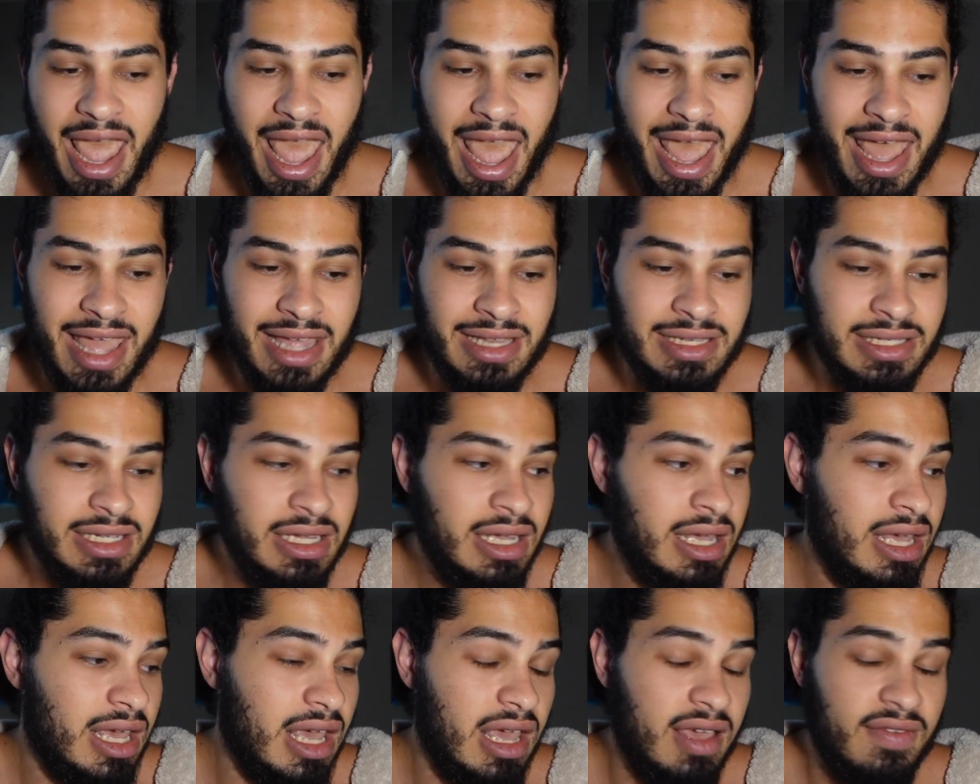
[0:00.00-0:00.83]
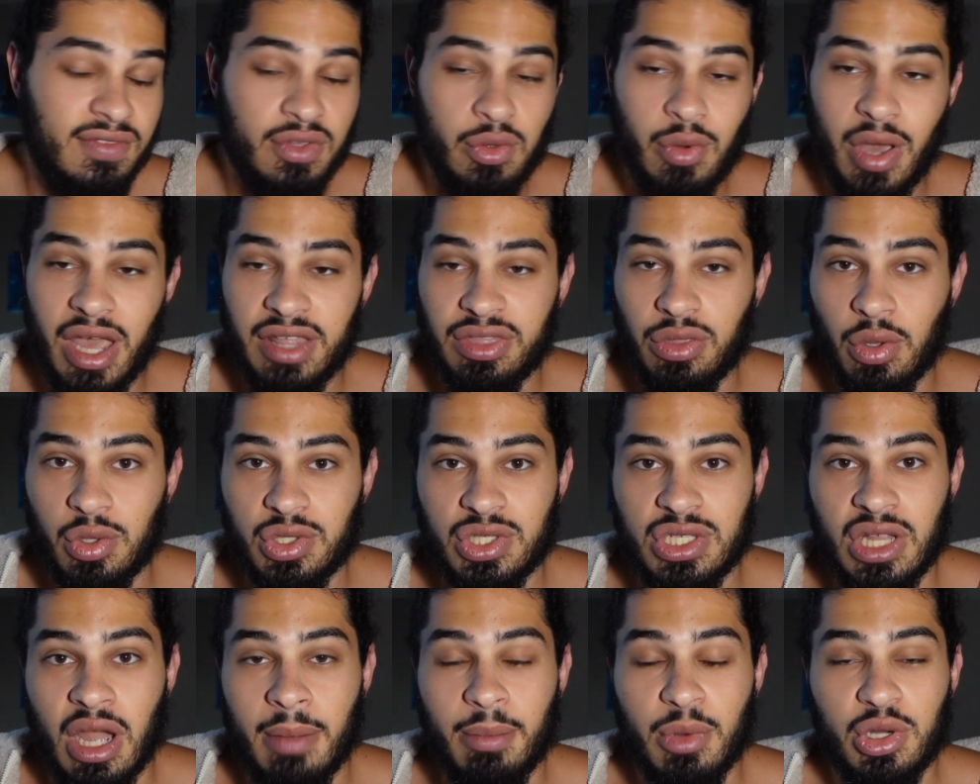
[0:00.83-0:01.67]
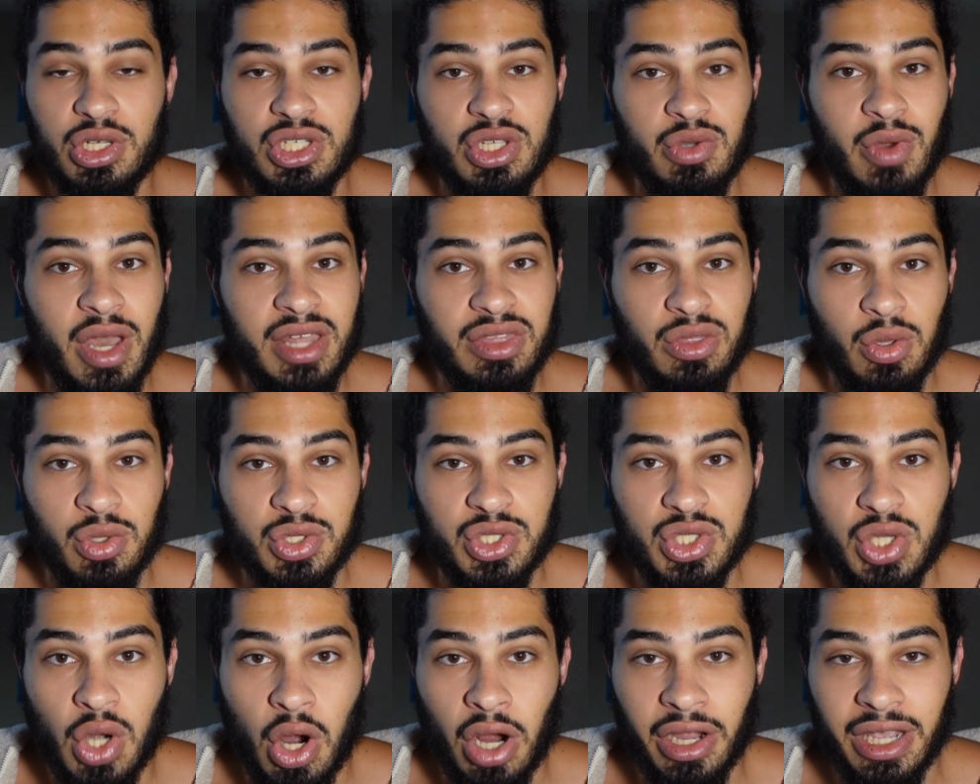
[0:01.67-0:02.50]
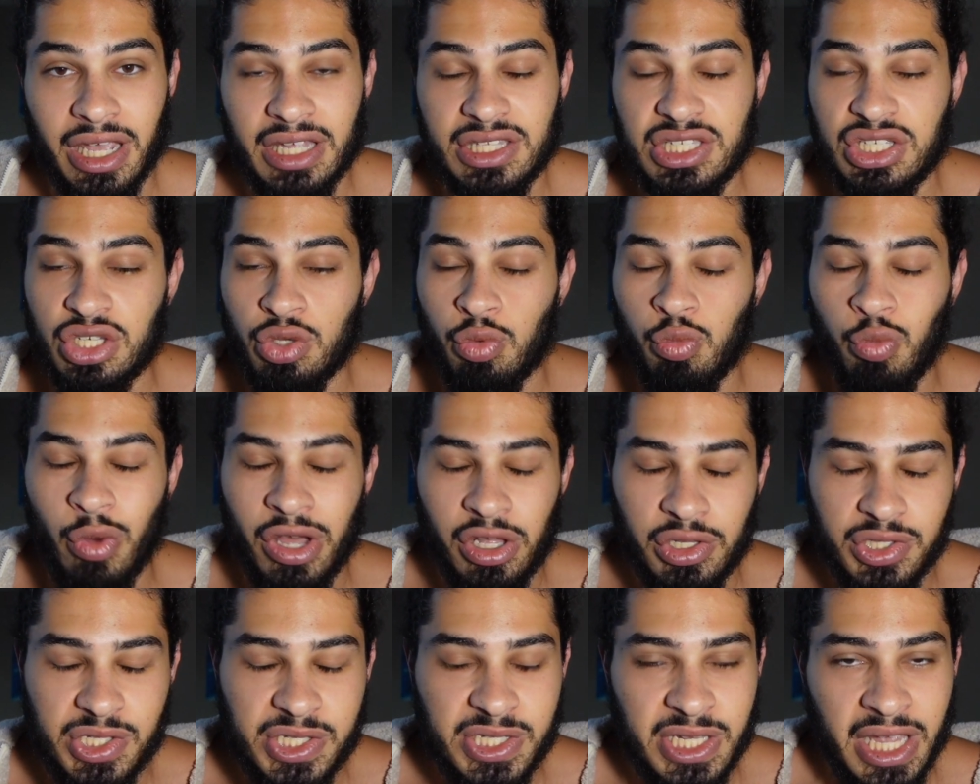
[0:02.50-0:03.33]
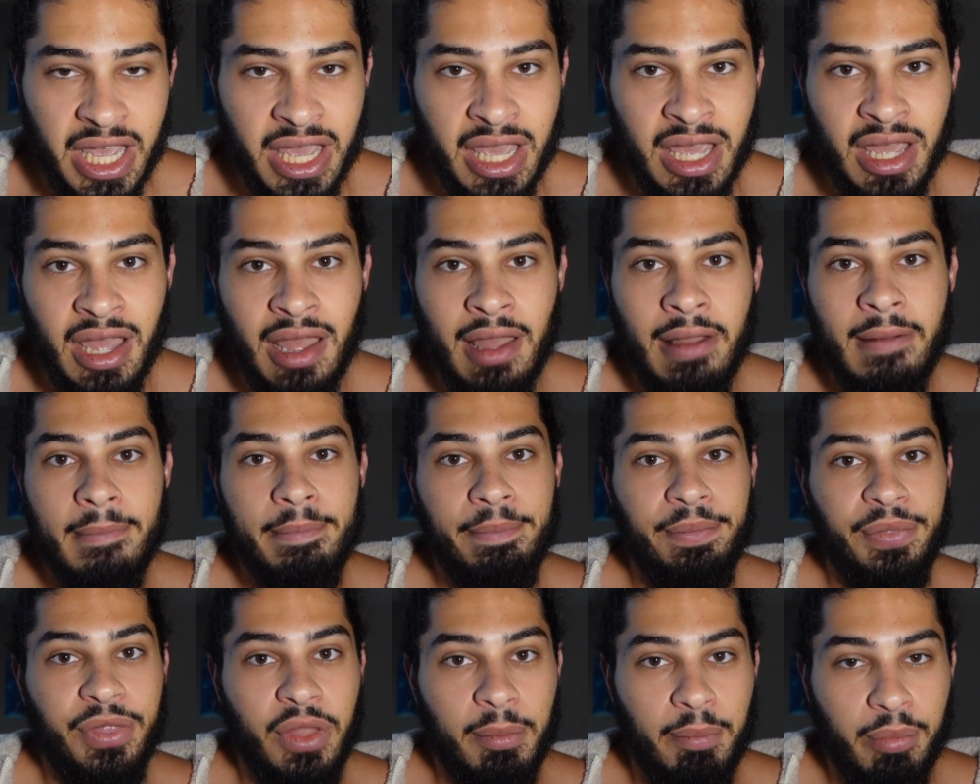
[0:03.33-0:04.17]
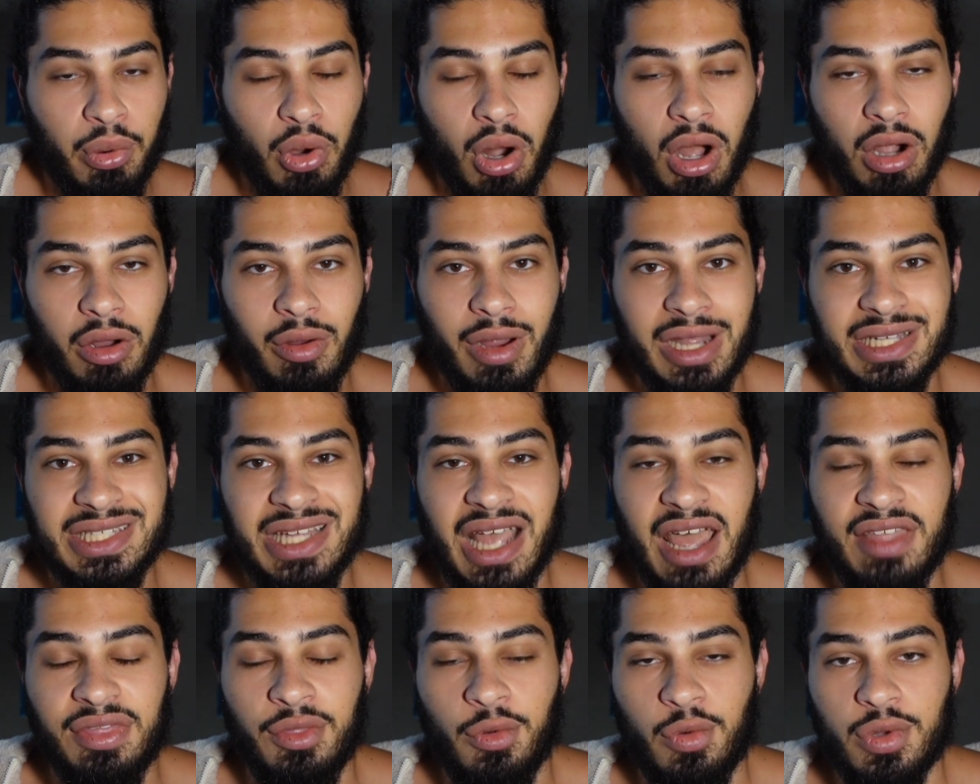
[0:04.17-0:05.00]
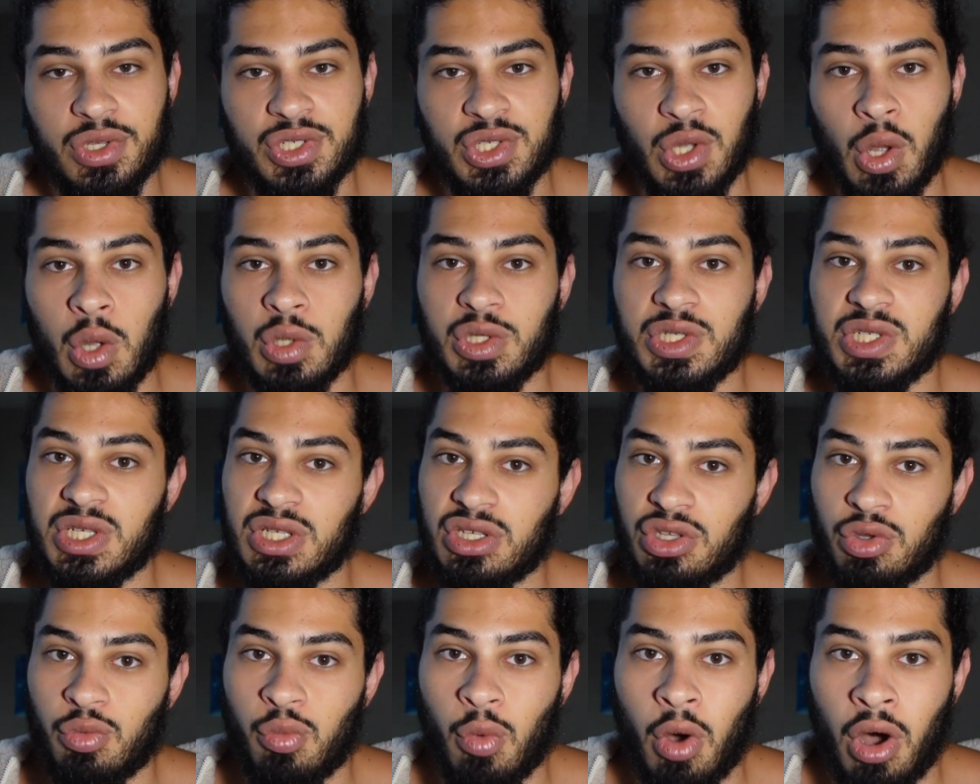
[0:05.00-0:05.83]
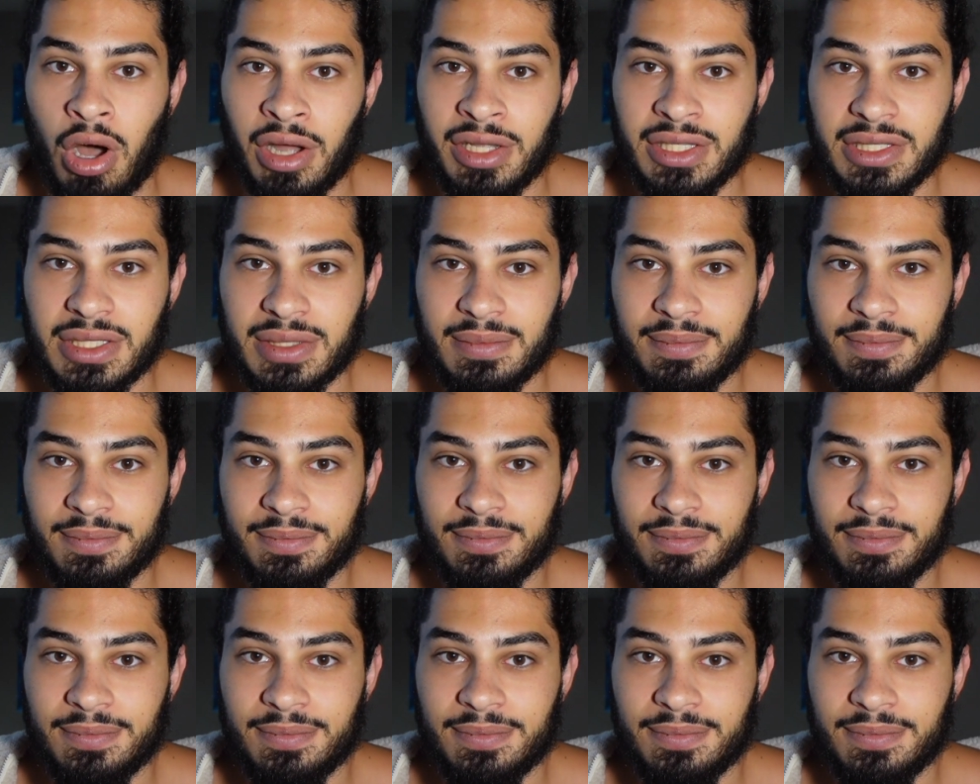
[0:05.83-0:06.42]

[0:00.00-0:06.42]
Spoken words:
And if you hit those numbers, you hit those targets, you will see the progress and the results you want.